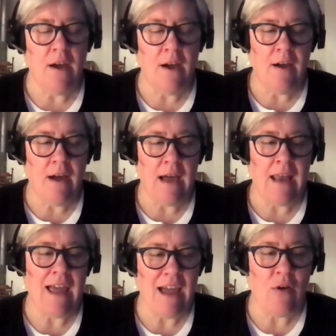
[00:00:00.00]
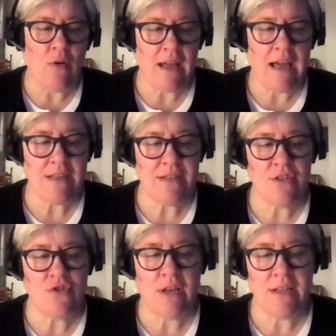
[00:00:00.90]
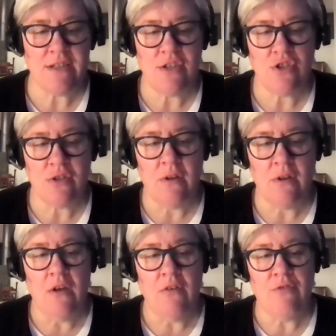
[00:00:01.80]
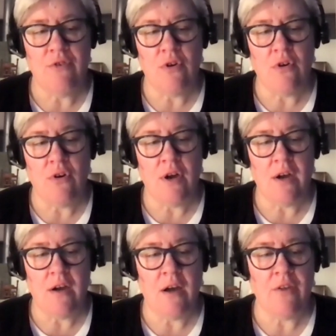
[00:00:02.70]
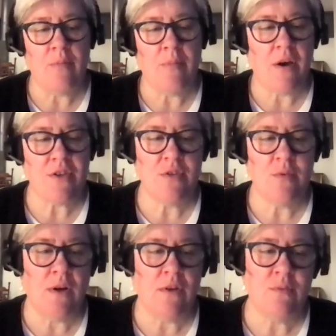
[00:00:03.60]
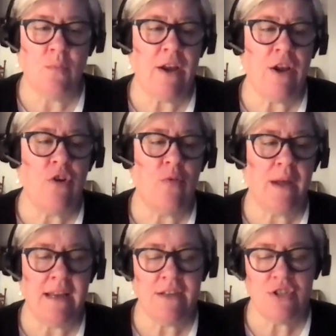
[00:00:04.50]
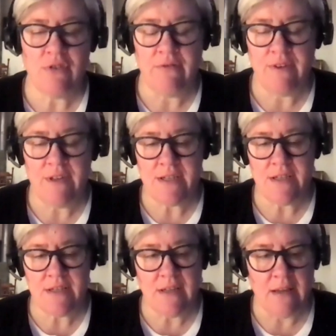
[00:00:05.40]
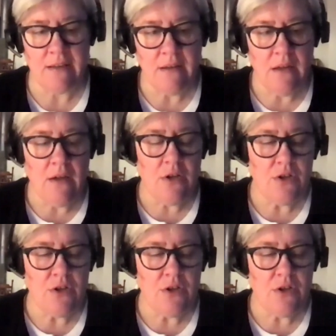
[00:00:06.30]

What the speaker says: and how gas is a transition for other parts of the world and where European industry fits into that.